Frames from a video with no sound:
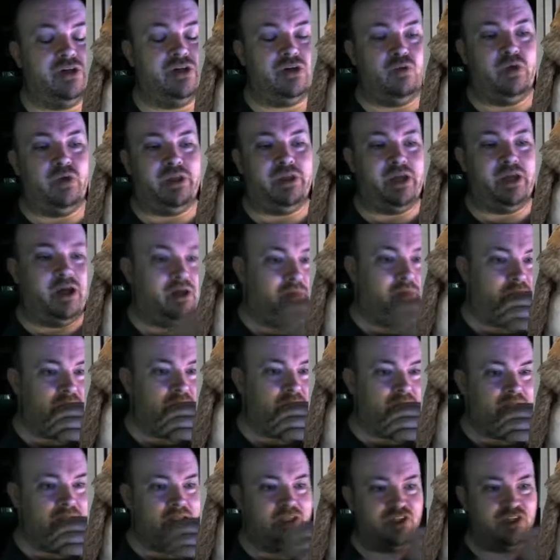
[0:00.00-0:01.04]
without it
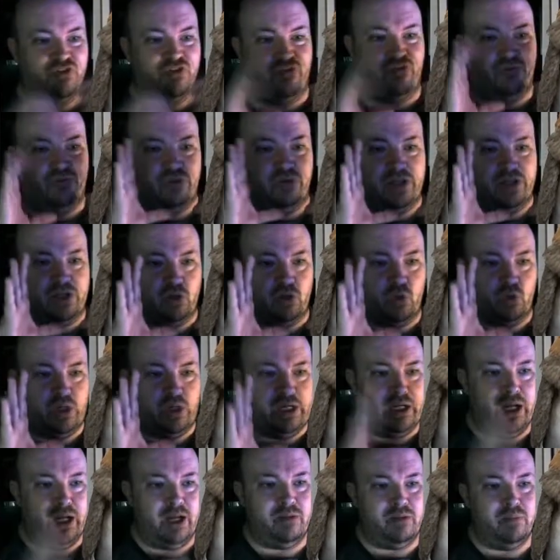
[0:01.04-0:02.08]
being this flickery
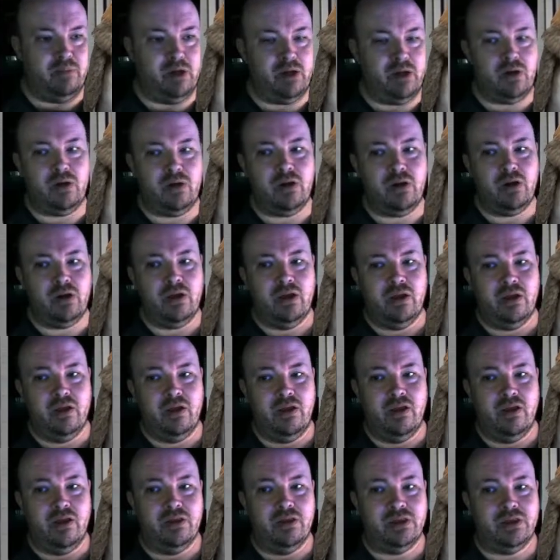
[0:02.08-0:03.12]
nightmare,
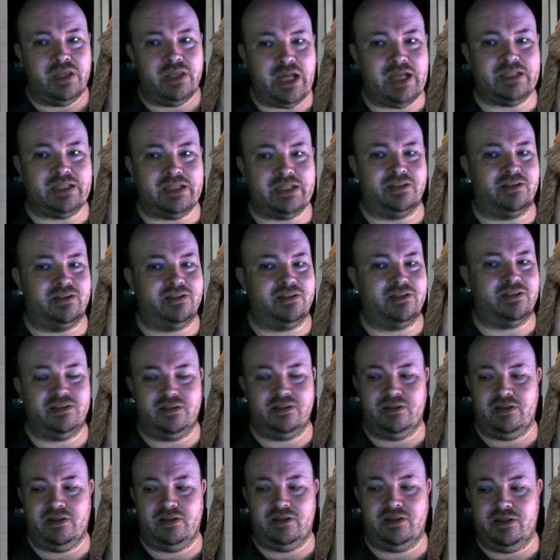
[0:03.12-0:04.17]
that's
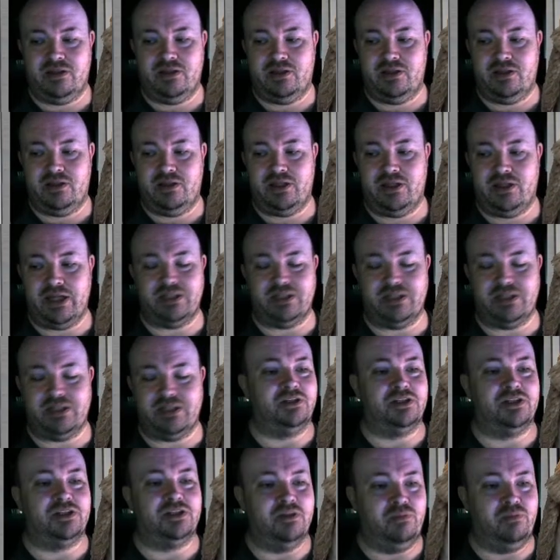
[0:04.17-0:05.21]

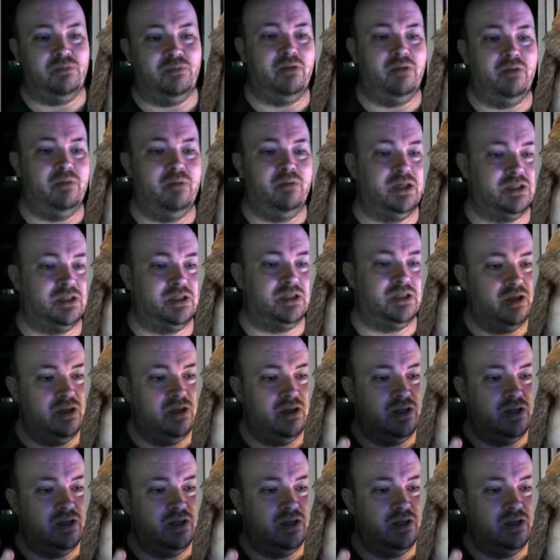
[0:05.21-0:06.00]
just simply amazing.